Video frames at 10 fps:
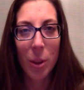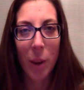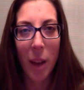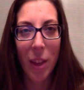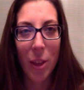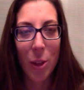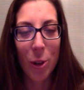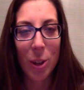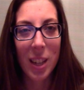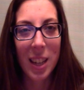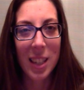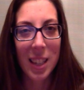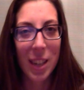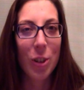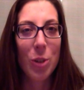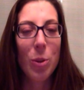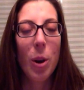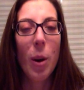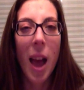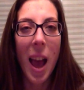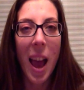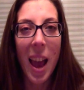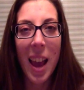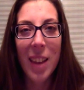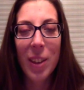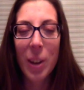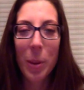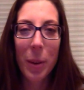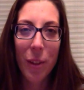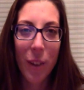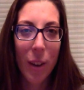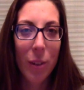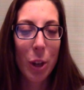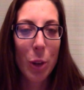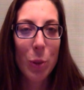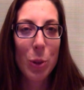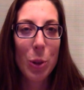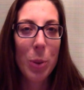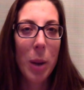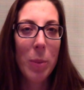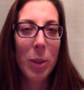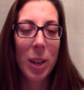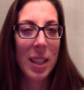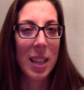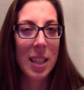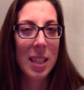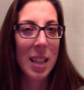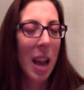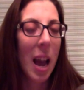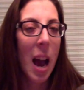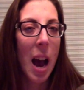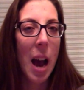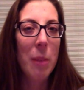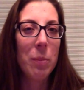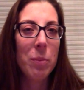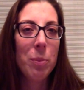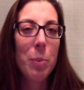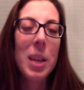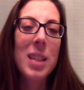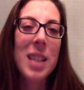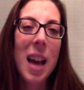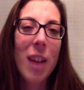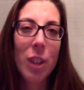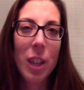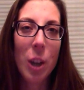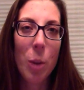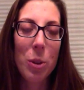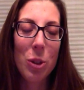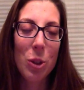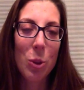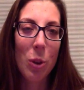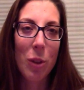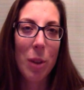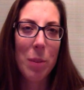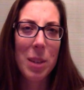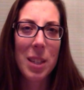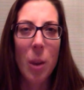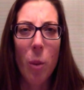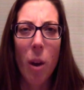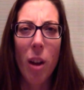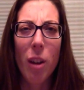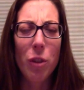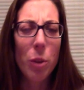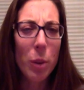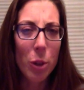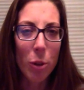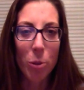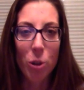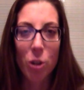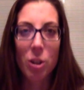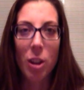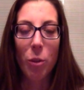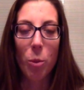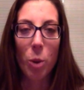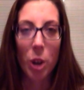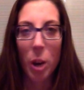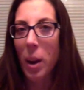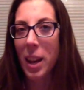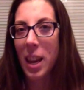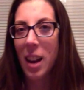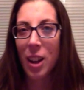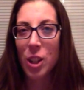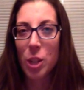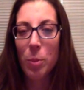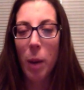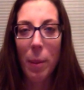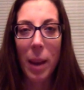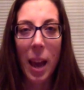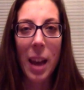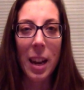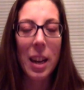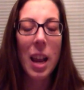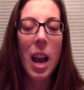And then 30 seconds later you go, hey, look at what I found on YouTube. Come look at this. Because that really opens the door for them to say, well, if you interrupted yourself from working, why can't I just pop my head in?